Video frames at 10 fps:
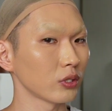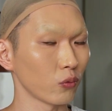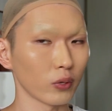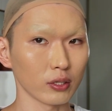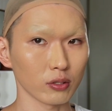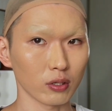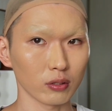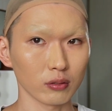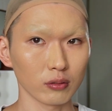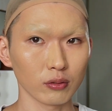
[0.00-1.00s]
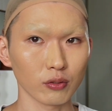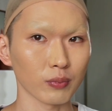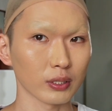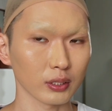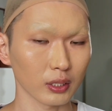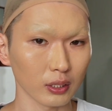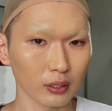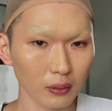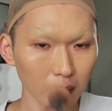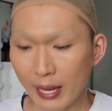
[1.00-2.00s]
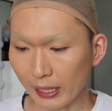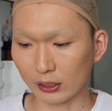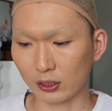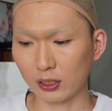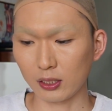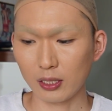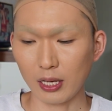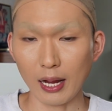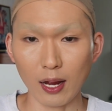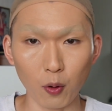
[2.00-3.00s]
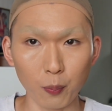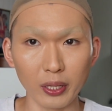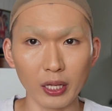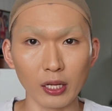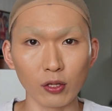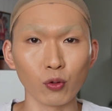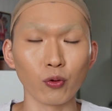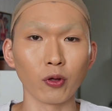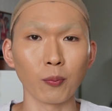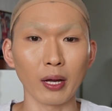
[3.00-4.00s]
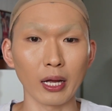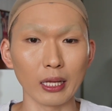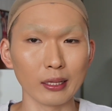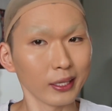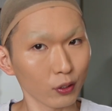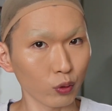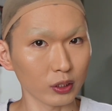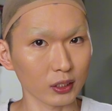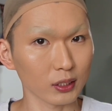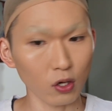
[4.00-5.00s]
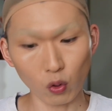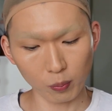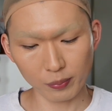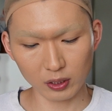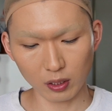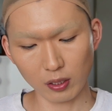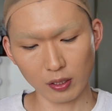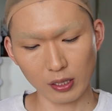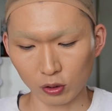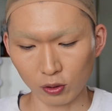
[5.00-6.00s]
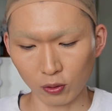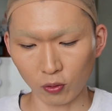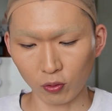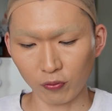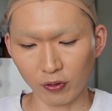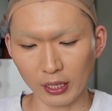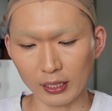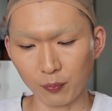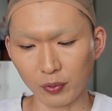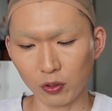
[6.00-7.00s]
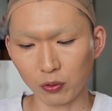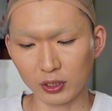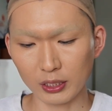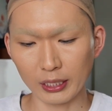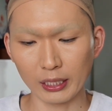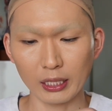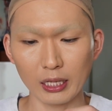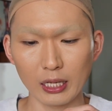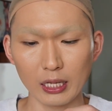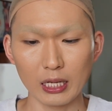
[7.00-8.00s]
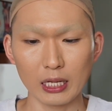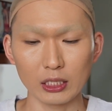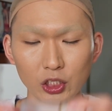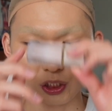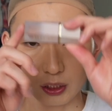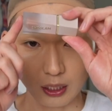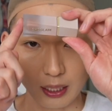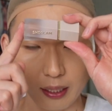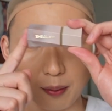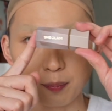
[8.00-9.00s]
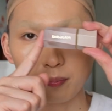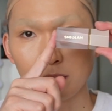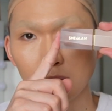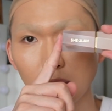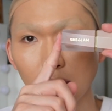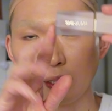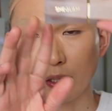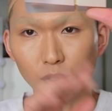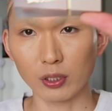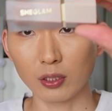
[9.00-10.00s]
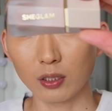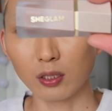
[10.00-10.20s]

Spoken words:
it went on to my skin. Next, I'll be doing my liquid sculpt. So for that I'll be using GRWM liquid